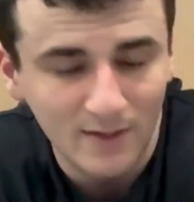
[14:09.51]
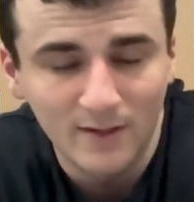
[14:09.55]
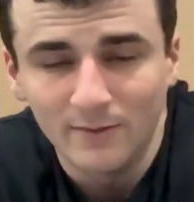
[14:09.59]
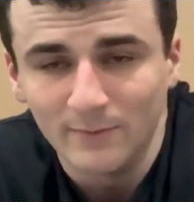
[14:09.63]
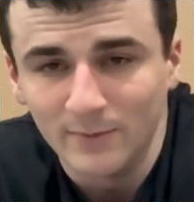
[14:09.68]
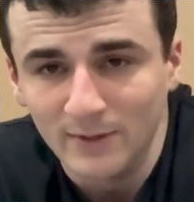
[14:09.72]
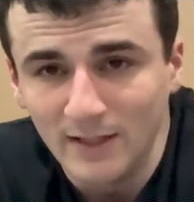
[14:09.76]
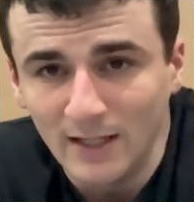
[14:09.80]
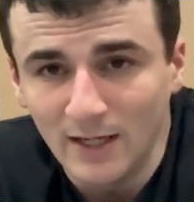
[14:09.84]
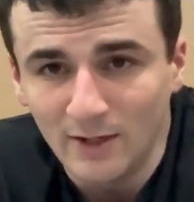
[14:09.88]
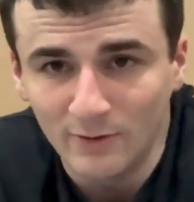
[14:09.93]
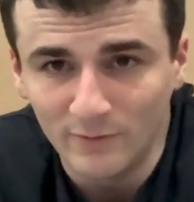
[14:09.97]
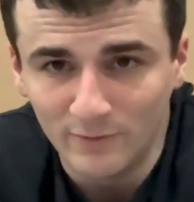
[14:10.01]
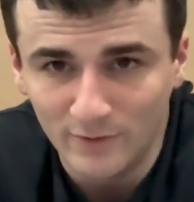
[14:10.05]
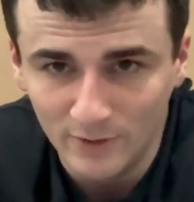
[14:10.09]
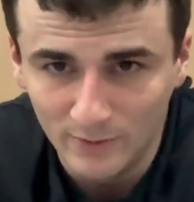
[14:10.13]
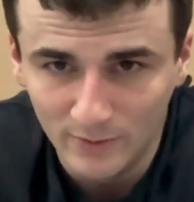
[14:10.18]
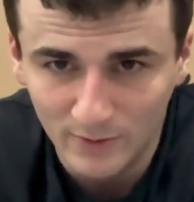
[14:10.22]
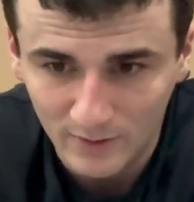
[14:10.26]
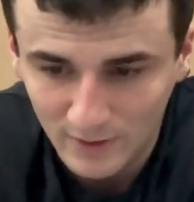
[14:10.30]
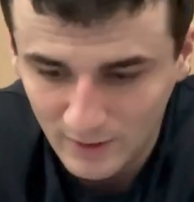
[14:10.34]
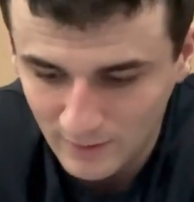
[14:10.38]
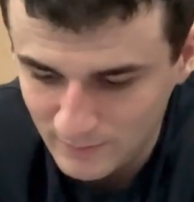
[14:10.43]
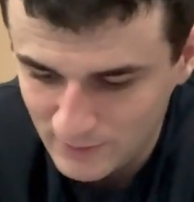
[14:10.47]
But that review
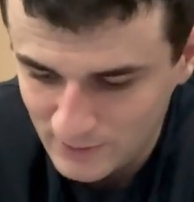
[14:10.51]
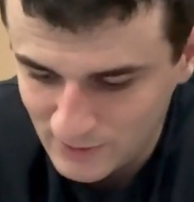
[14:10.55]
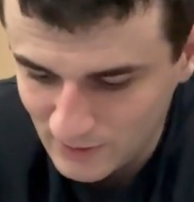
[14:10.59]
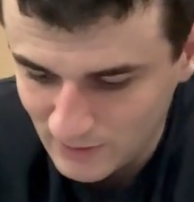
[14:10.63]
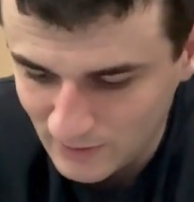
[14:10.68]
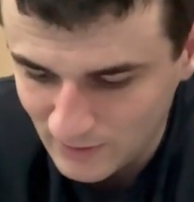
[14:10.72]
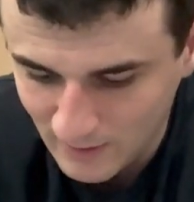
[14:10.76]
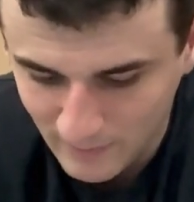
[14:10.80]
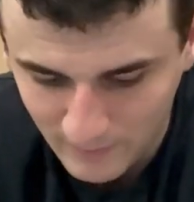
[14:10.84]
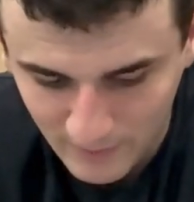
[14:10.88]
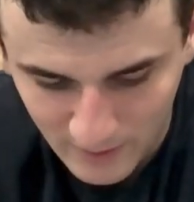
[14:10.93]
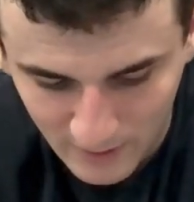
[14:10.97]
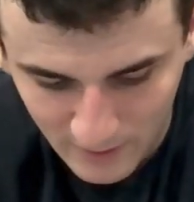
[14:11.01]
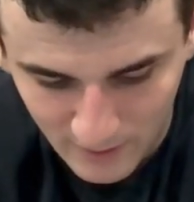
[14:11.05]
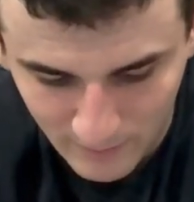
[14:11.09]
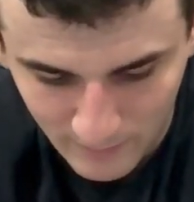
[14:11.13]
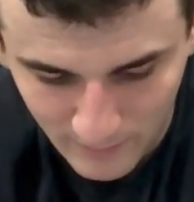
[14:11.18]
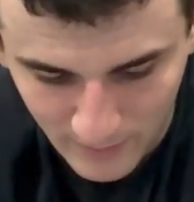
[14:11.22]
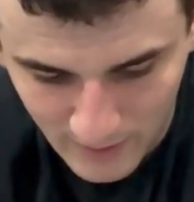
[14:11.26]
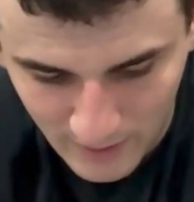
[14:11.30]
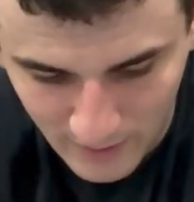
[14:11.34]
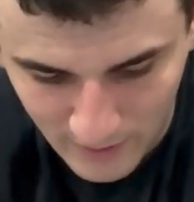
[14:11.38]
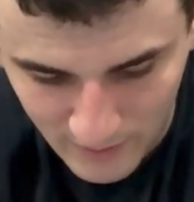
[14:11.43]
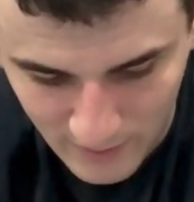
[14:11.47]
will come soon. I'm going to
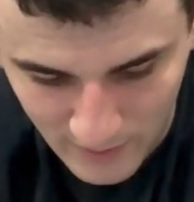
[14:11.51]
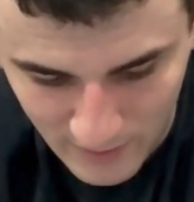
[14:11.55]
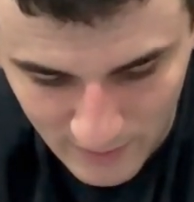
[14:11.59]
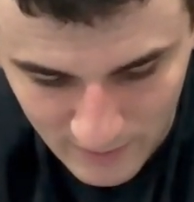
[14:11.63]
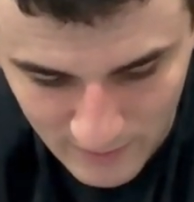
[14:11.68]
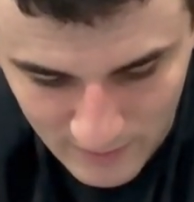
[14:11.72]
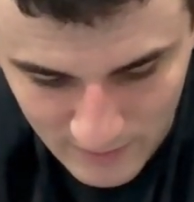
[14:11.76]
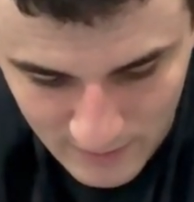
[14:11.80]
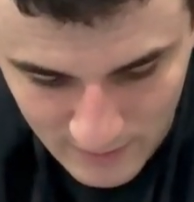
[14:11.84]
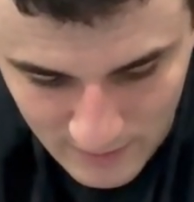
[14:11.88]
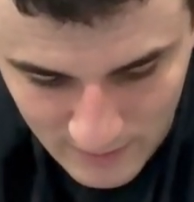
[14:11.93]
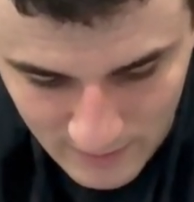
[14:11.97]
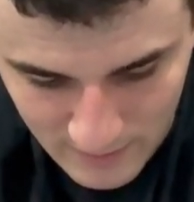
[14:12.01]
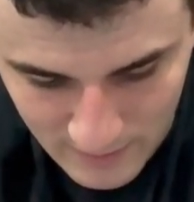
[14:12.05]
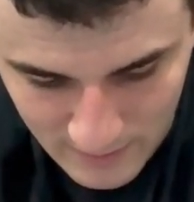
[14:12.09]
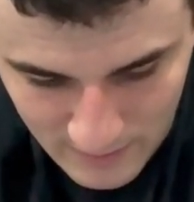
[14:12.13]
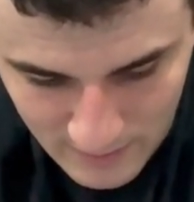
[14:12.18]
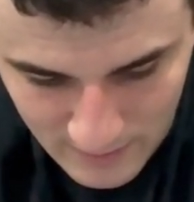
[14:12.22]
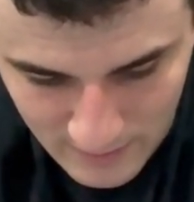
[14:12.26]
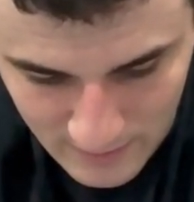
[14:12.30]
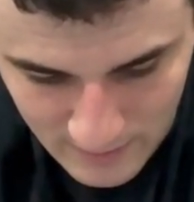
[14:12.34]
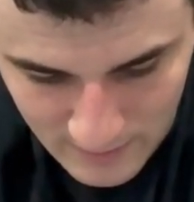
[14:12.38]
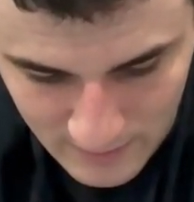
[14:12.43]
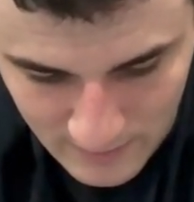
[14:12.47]
compare the
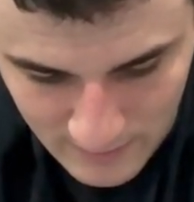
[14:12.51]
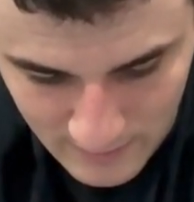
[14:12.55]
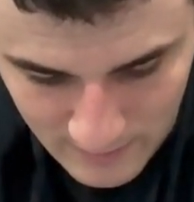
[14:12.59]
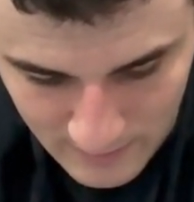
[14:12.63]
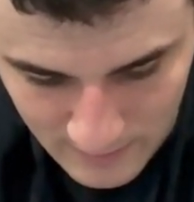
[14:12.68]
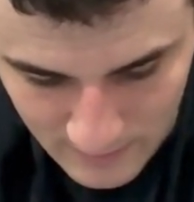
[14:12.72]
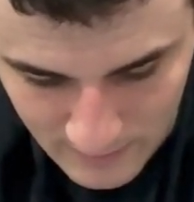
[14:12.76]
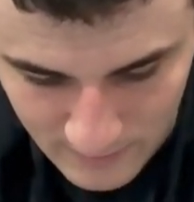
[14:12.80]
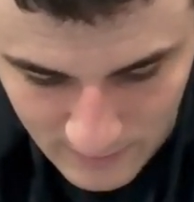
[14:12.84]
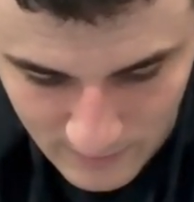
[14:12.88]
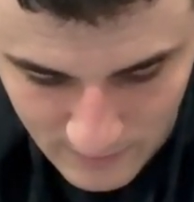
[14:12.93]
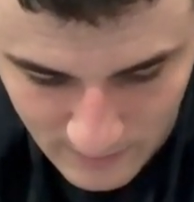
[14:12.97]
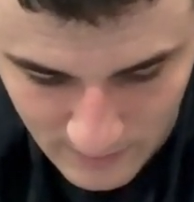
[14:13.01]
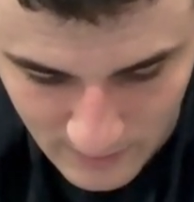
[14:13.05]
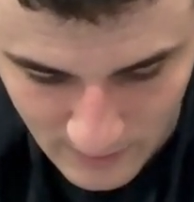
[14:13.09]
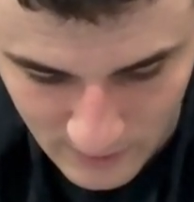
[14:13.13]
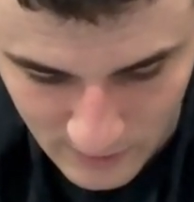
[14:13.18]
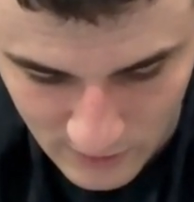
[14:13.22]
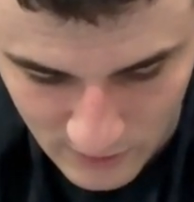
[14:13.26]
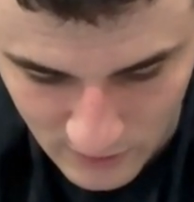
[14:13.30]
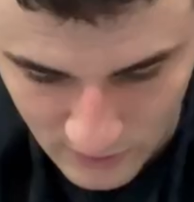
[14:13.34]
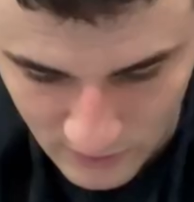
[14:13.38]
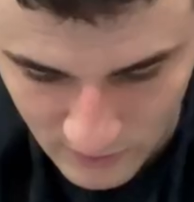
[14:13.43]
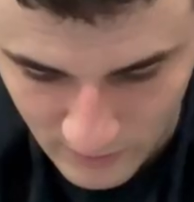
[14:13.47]

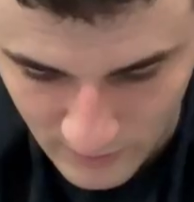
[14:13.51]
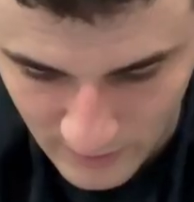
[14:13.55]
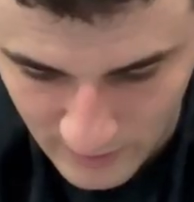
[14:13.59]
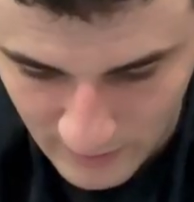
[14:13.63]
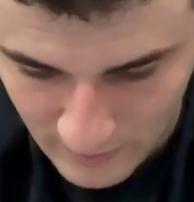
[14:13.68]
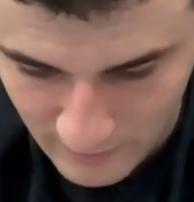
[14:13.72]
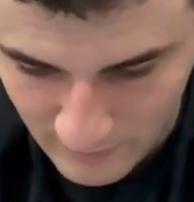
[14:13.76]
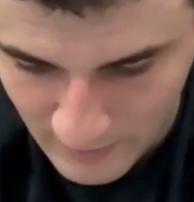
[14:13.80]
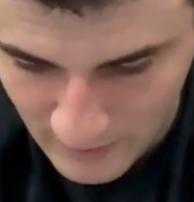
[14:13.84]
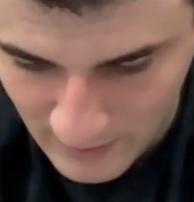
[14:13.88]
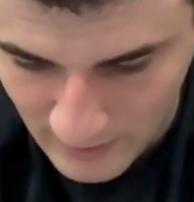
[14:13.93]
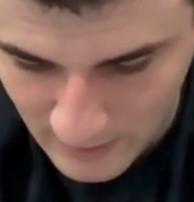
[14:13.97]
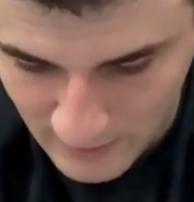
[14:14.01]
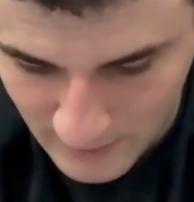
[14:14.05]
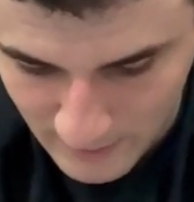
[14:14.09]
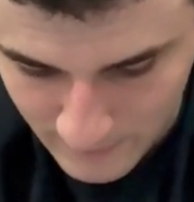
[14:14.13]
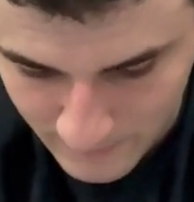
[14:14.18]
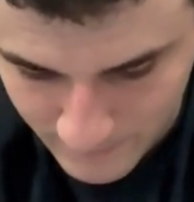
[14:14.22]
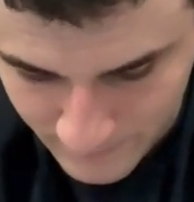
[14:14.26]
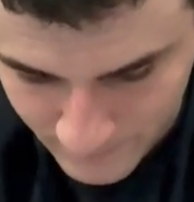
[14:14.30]
two in the video.